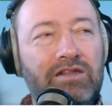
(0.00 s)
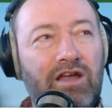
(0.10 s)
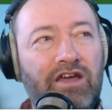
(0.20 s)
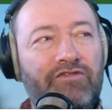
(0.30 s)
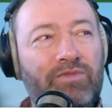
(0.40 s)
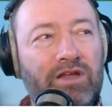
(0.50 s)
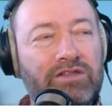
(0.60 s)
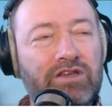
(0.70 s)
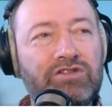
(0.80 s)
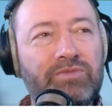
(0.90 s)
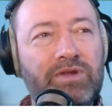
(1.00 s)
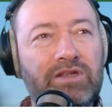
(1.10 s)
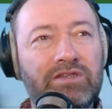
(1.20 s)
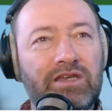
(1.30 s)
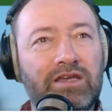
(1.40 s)
lifeblood,
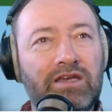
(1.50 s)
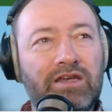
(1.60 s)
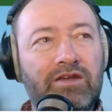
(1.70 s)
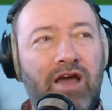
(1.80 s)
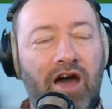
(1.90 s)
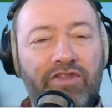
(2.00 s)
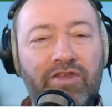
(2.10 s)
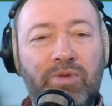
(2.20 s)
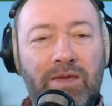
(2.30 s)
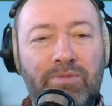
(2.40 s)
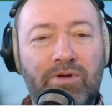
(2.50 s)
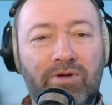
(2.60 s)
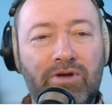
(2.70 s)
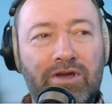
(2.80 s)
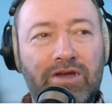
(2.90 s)
sociability, other
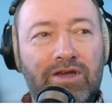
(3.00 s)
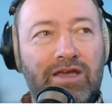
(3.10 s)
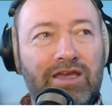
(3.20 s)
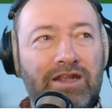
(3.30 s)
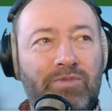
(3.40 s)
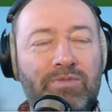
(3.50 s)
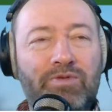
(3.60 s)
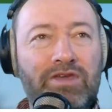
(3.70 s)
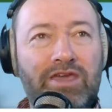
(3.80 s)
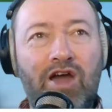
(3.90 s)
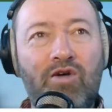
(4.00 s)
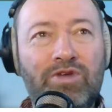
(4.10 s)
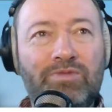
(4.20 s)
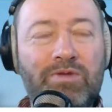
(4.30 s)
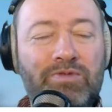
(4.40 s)
people, people you get
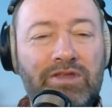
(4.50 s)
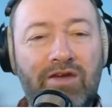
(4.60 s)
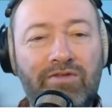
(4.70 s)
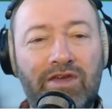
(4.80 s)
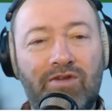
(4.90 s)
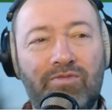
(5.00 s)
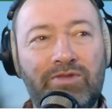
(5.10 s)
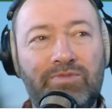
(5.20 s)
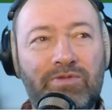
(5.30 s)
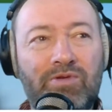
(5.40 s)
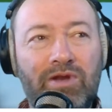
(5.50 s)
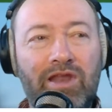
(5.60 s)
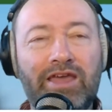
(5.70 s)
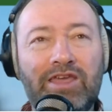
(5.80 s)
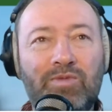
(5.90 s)
on with, people you don't get on with, people who are
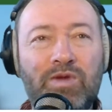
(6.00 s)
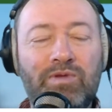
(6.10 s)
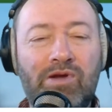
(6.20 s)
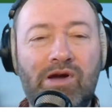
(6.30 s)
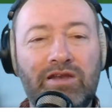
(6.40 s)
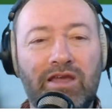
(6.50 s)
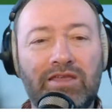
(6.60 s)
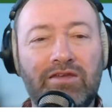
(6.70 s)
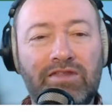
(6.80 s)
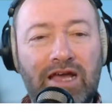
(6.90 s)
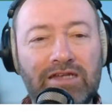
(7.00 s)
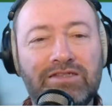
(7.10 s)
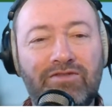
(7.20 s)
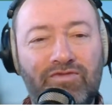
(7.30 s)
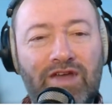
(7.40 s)
like you, people who aren't like you.
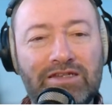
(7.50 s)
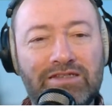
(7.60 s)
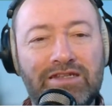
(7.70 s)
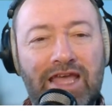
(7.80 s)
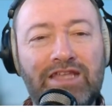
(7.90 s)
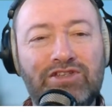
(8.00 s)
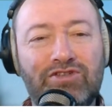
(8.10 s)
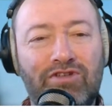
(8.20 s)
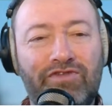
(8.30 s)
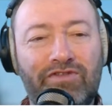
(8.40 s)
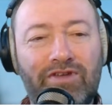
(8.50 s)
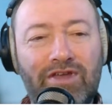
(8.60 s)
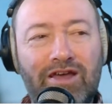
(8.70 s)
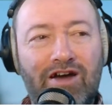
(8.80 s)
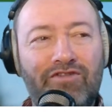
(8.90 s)
That's the nature
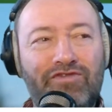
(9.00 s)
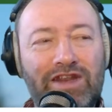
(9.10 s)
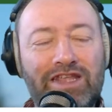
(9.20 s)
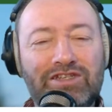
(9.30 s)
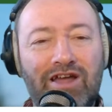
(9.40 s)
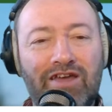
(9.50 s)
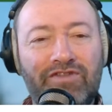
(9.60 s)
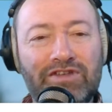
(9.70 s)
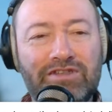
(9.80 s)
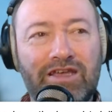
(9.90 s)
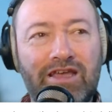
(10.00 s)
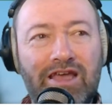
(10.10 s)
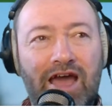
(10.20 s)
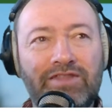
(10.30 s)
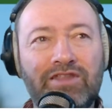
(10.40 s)
of village life, isn't it?
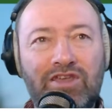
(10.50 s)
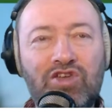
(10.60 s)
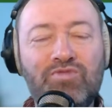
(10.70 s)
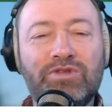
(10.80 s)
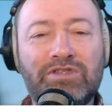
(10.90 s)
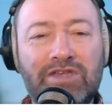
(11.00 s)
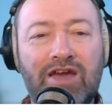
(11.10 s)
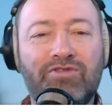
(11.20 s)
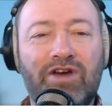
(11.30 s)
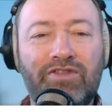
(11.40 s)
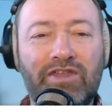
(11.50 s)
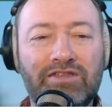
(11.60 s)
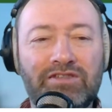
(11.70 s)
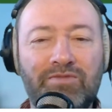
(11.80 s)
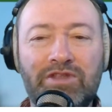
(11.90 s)
And the human scale that I
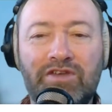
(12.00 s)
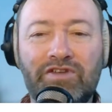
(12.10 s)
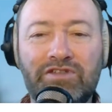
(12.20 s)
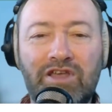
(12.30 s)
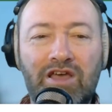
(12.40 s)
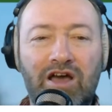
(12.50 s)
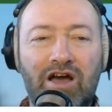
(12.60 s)
think so many of us